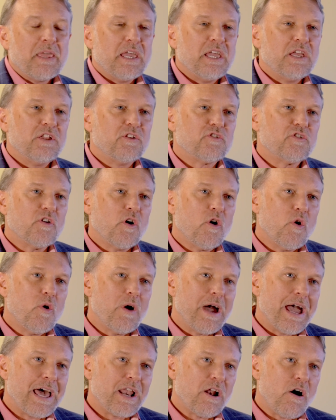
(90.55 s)
And so
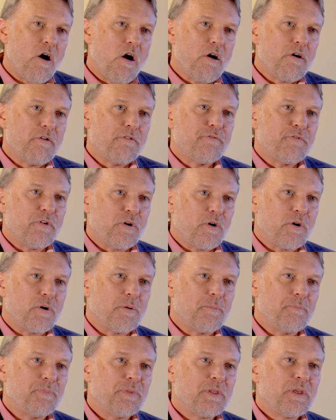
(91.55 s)
at our
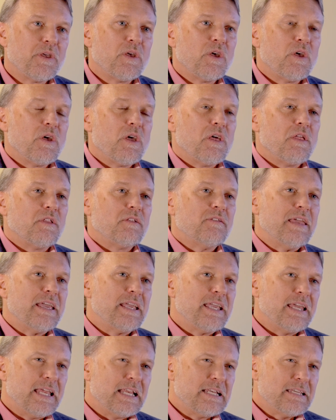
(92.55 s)
firm,
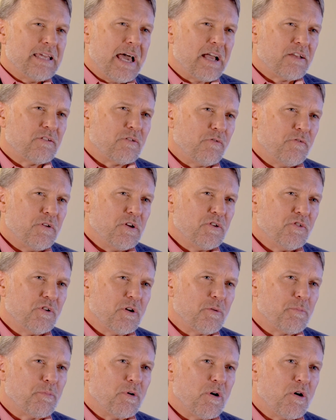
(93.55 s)
taking a tax-efficient
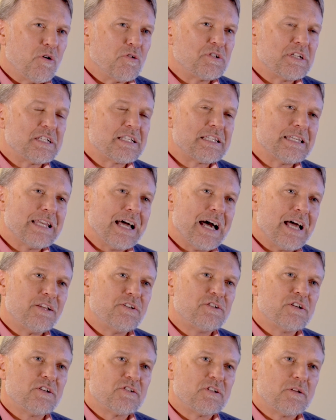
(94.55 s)
approach, it's not
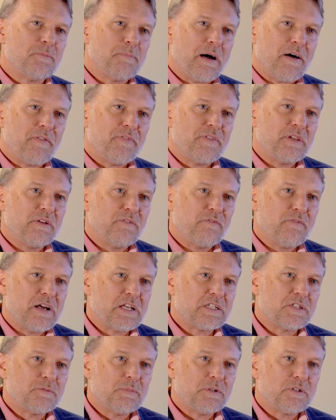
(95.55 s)
just about the
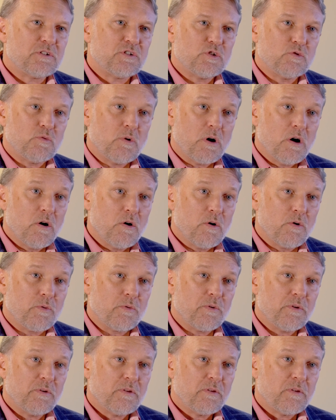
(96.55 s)
investments you own,
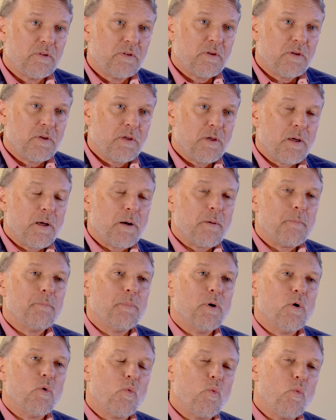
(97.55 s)

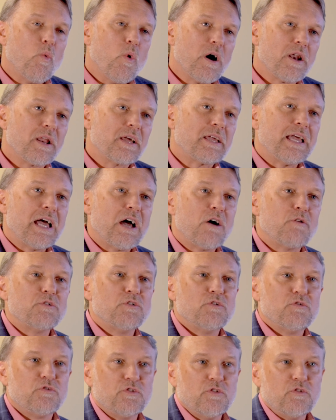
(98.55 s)
but what account
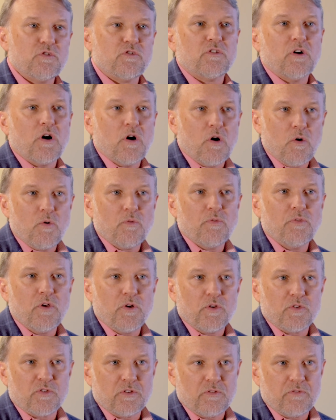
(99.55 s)
you choose to own
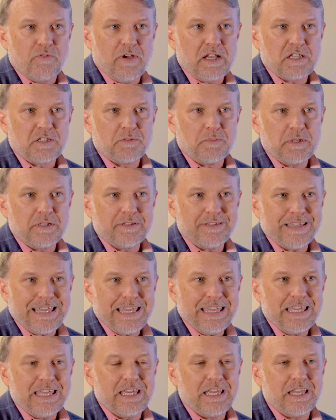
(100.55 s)
those investments
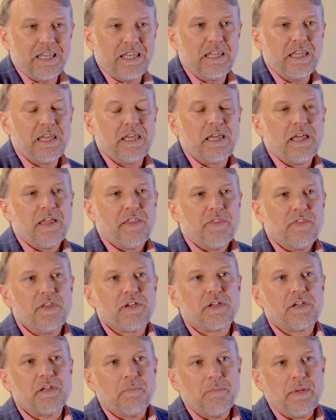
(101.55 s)
in
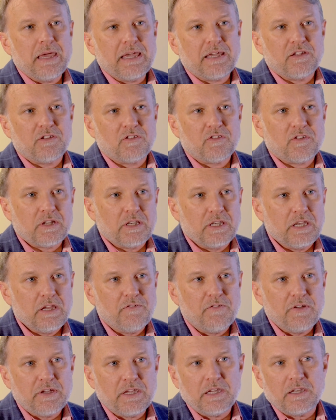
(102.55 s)
that can make a
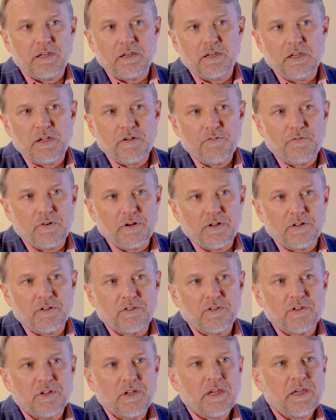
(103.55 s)
significant
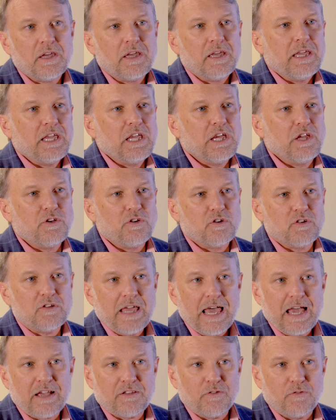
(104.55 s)
difference in your
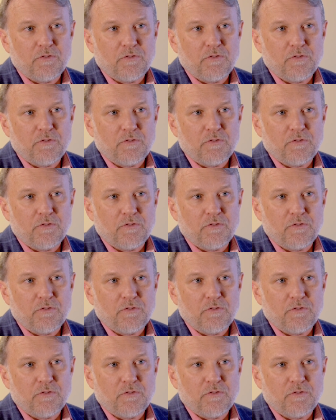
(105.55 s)
tax